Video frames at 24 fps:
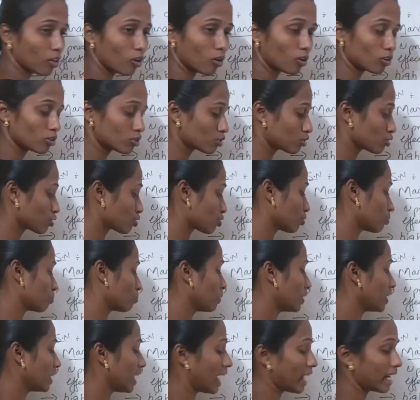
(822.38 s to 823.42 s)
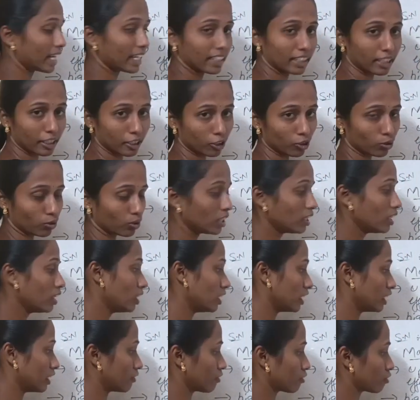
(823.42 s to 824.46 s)
also should be direct into the
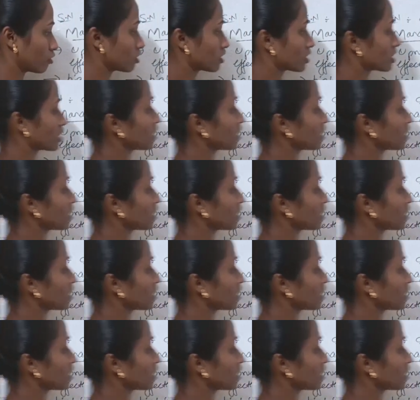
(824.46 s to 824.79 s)
leaf rolls.